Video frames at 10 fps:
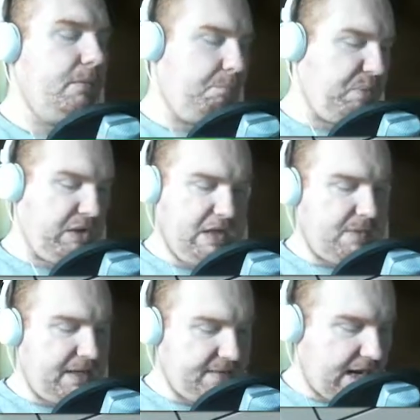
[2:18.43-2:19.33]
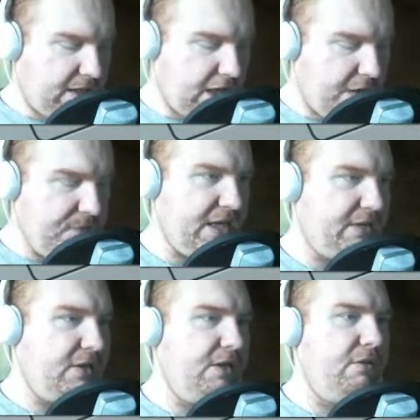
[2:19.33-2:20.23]
building my Cyclops, and
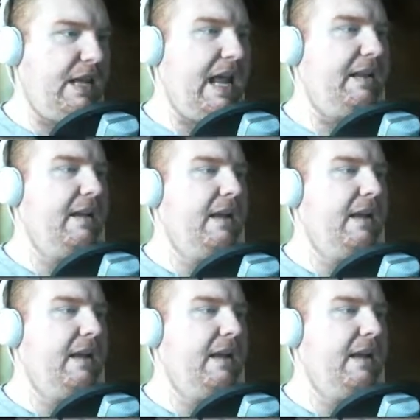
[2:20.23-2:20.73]
to do that,